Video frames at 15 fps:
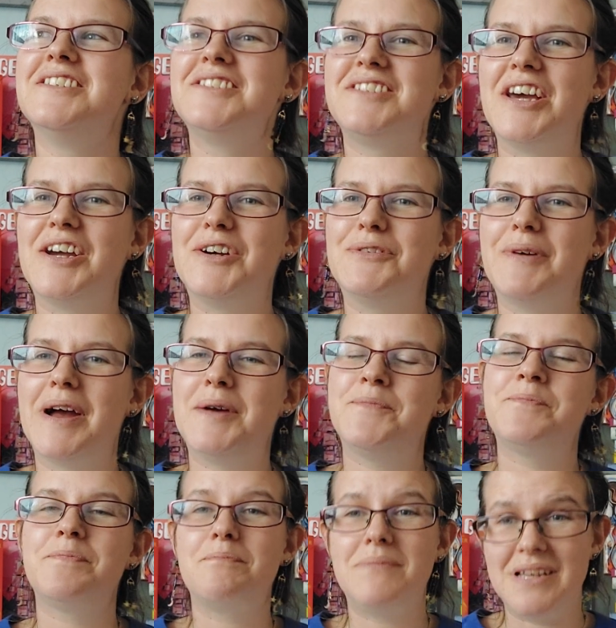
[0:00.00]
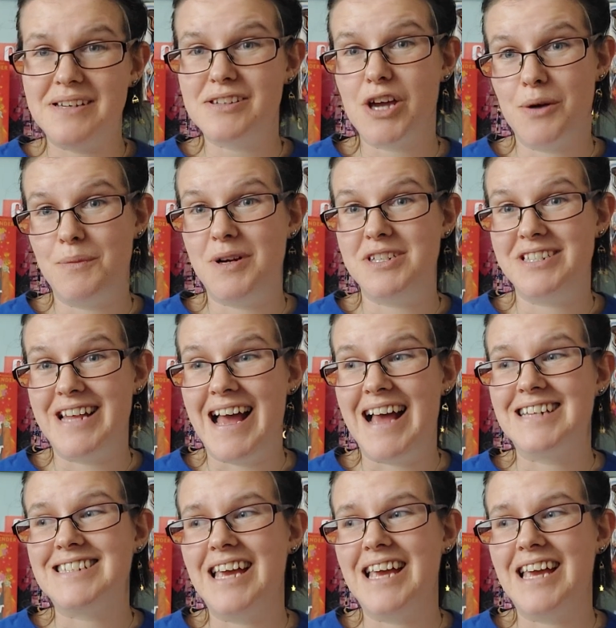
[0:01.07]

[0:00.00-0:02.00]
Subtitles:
So please go and watch that.